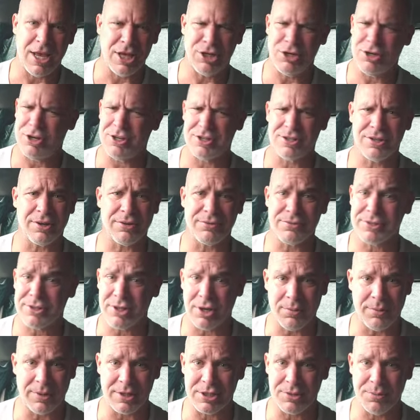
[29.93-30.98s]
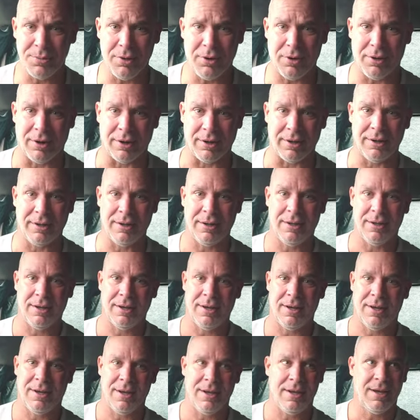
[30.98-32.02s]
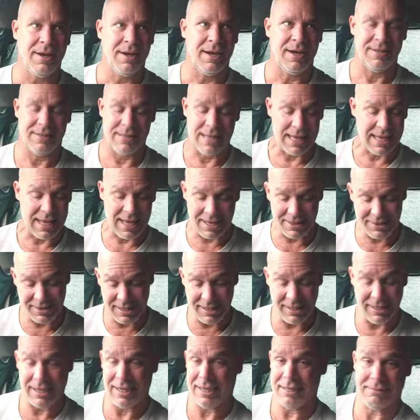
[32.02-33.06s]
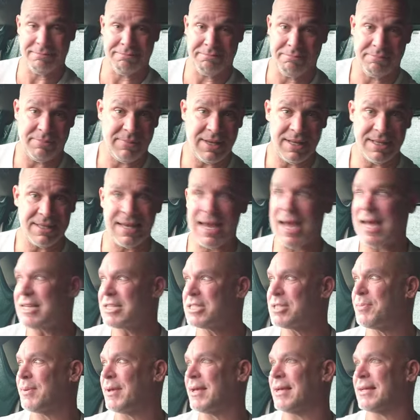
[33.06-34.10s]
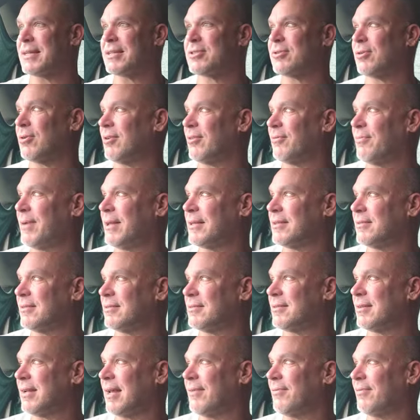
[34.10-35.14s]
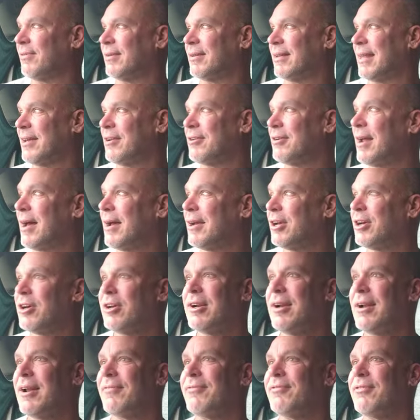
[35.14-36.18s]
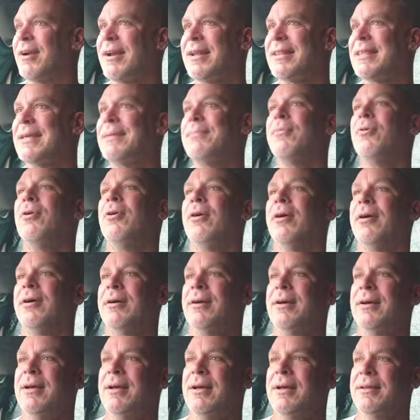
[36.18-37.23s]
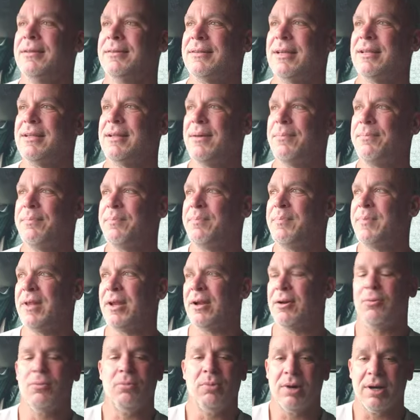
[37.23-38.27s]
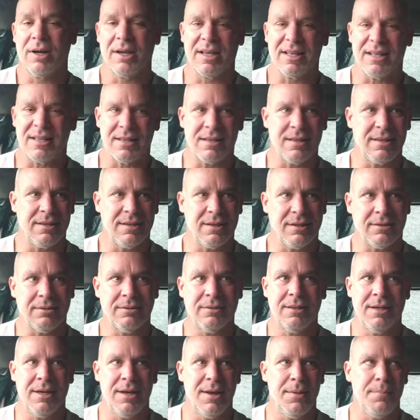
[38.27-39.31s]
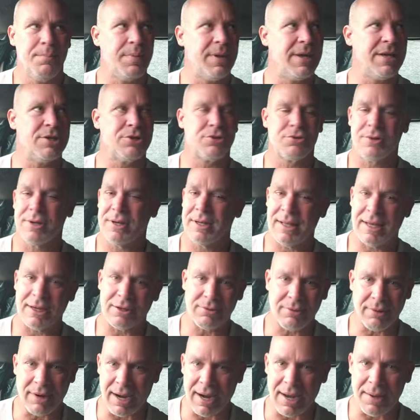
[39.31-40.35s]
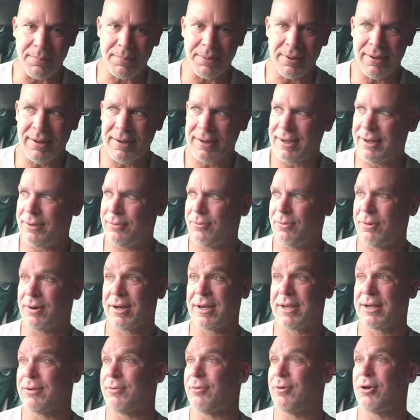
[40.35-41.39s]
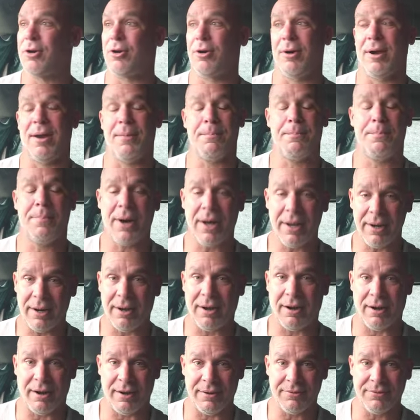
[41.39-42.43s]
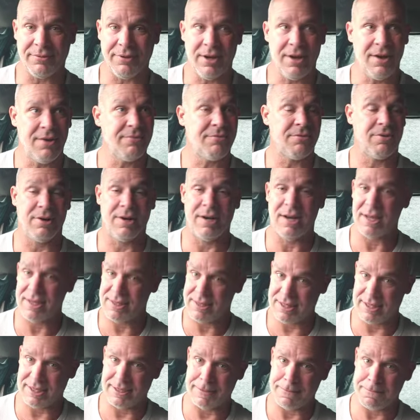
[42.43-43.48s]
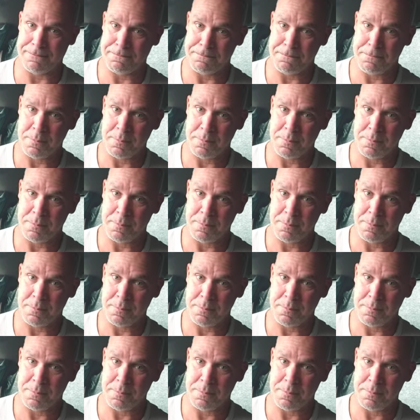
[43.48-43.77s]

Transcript: and you deserve so much more. And that, I think, it has to be a sort of mental slavery that you're not good enough for anything more than the, you know, work at, you know, being treated like crap and working your butt off for nothing,